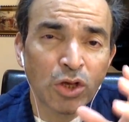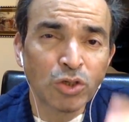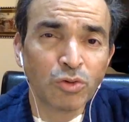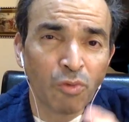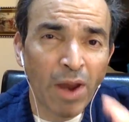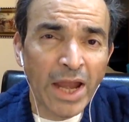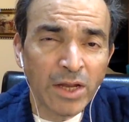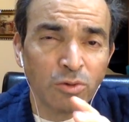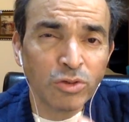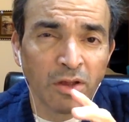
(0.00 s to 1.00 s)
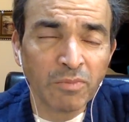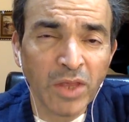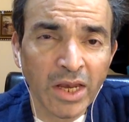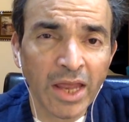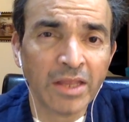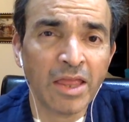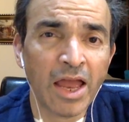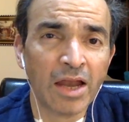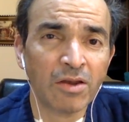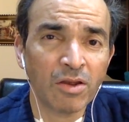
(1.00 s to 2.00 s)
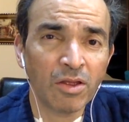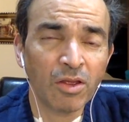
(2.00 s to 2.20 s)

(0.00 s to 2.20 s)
So try and do something like that.